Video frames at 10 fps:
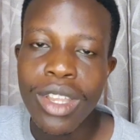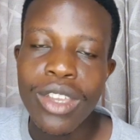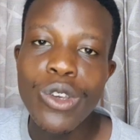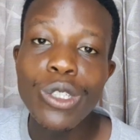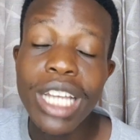
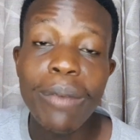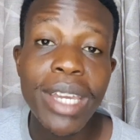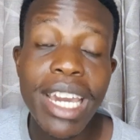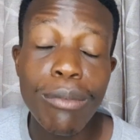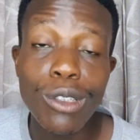you shall
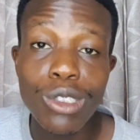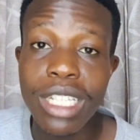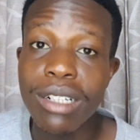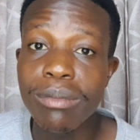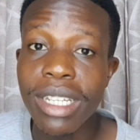be able to
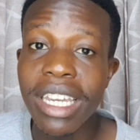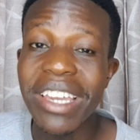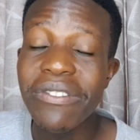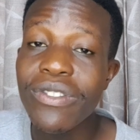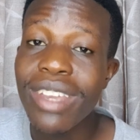tell me
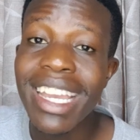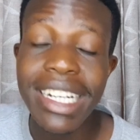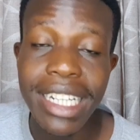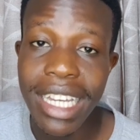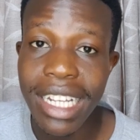if
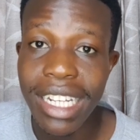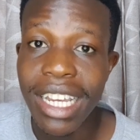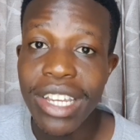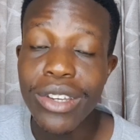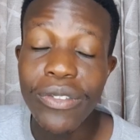indeed
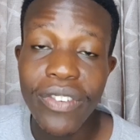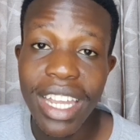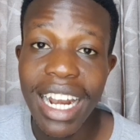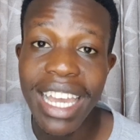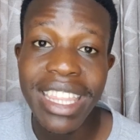you
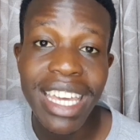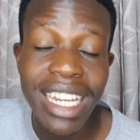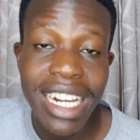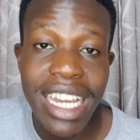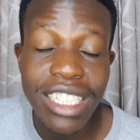feel like the
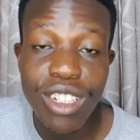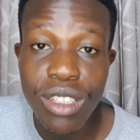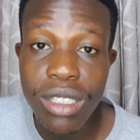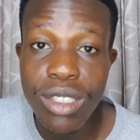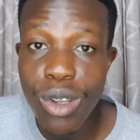
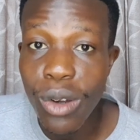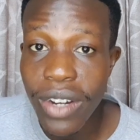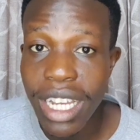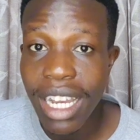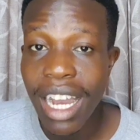creation
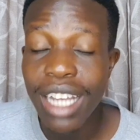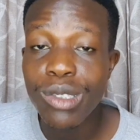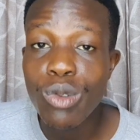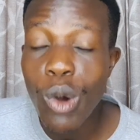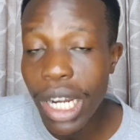story
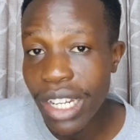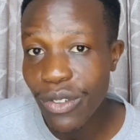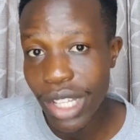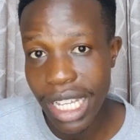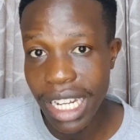has won it
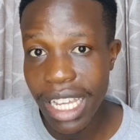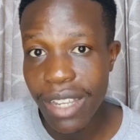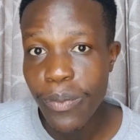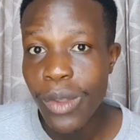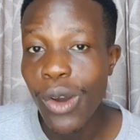for the
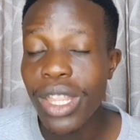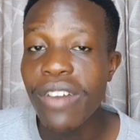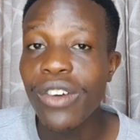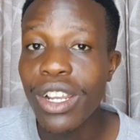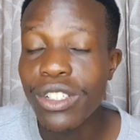day or the
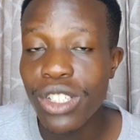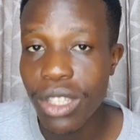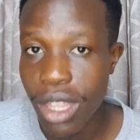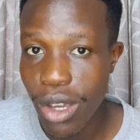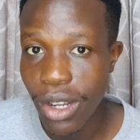
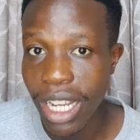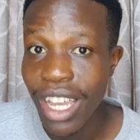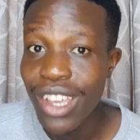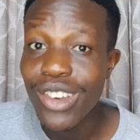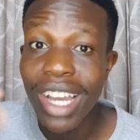evolution theory.
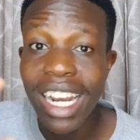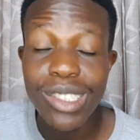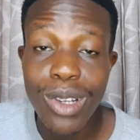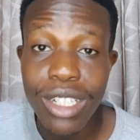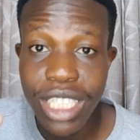You can
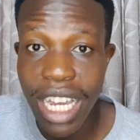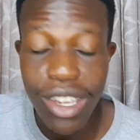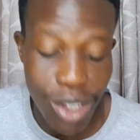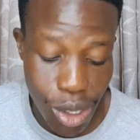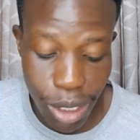as well share
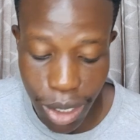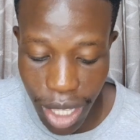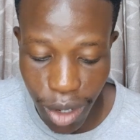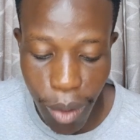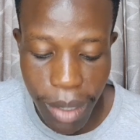your thoughts on
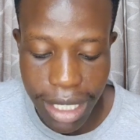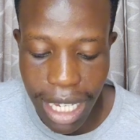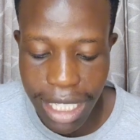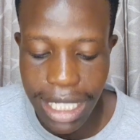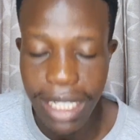the comment
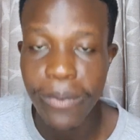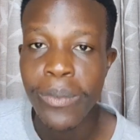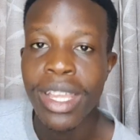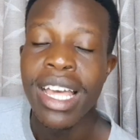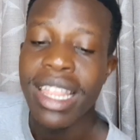section.
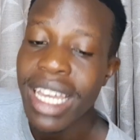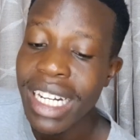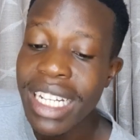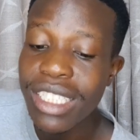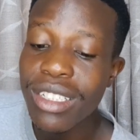The
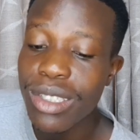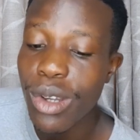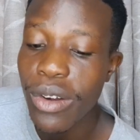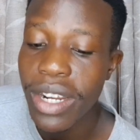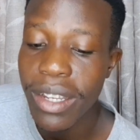creation
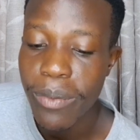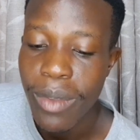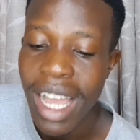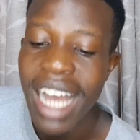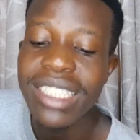story,
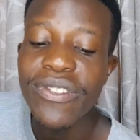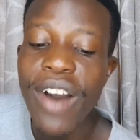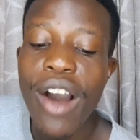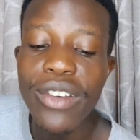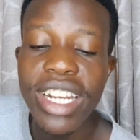as
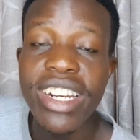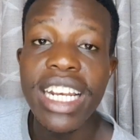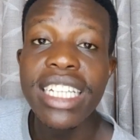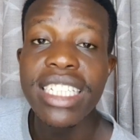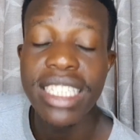found in
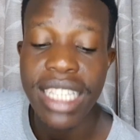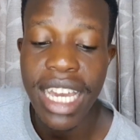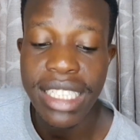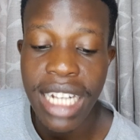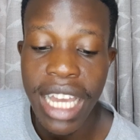religious
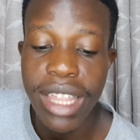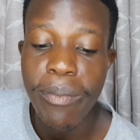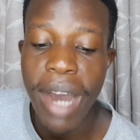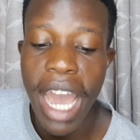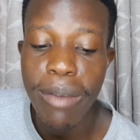texts like the
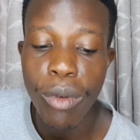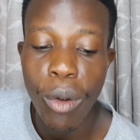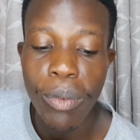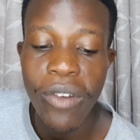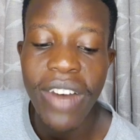
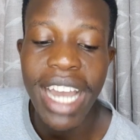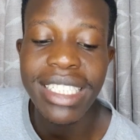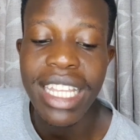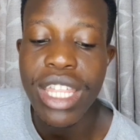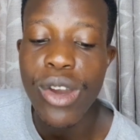Bible,
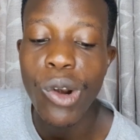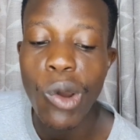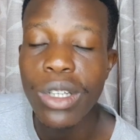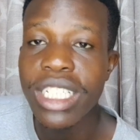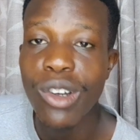provides a
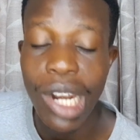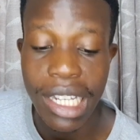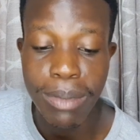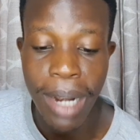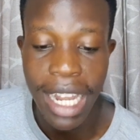theological
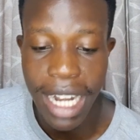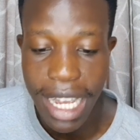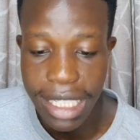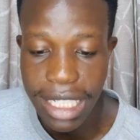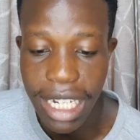
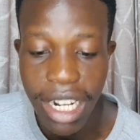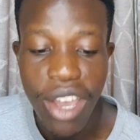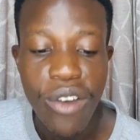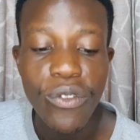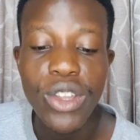explanation
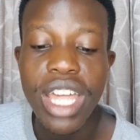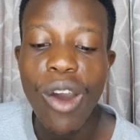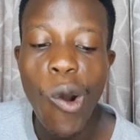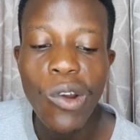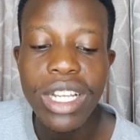for the
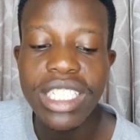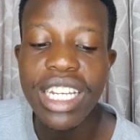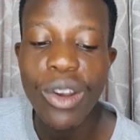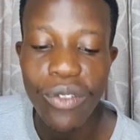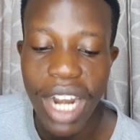
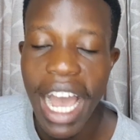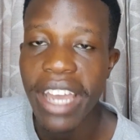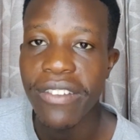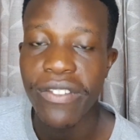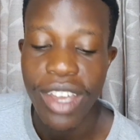origin of
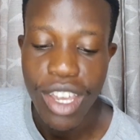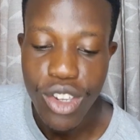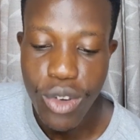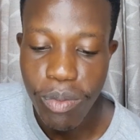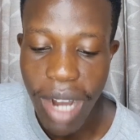life,
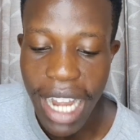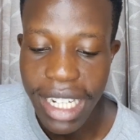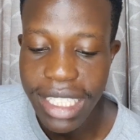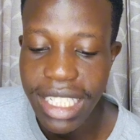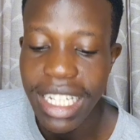
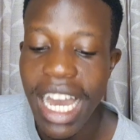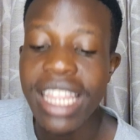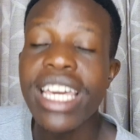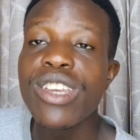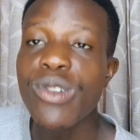humanity,
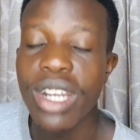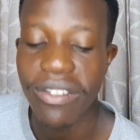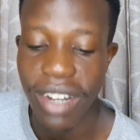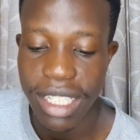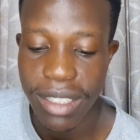and the
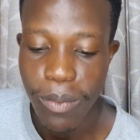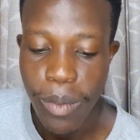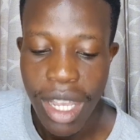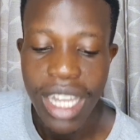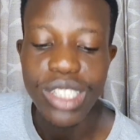universe.
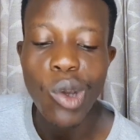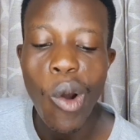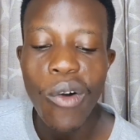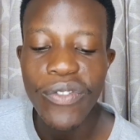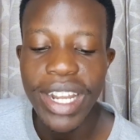It
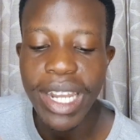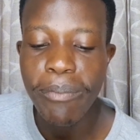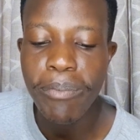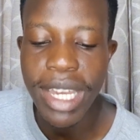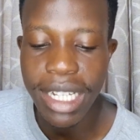often
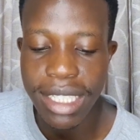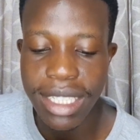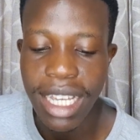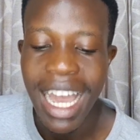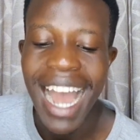
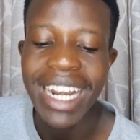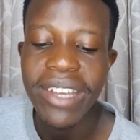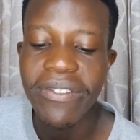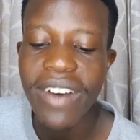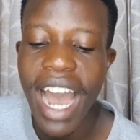depicts a
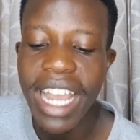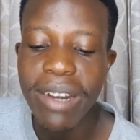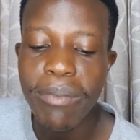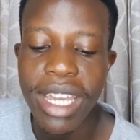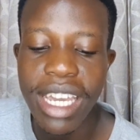
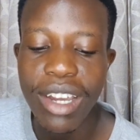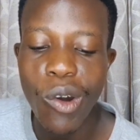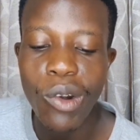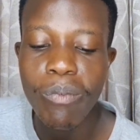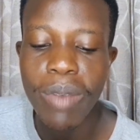divine being
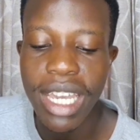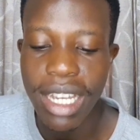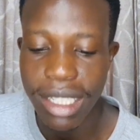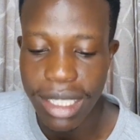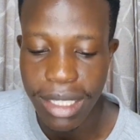or
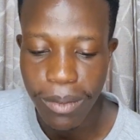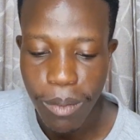beings